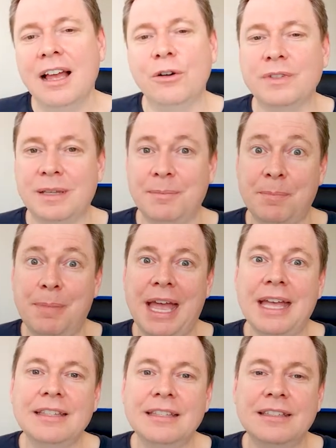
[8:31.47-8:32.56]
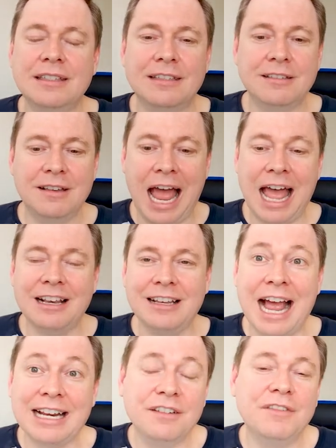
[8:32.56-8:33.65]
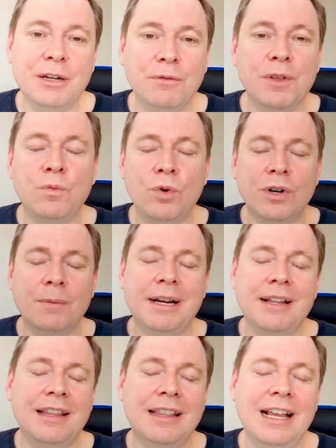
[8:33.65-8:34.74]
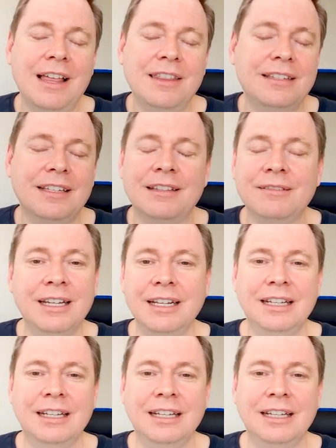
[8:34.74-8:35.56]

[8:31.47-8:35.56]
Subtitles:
or some of the pens activate with water better than the others, and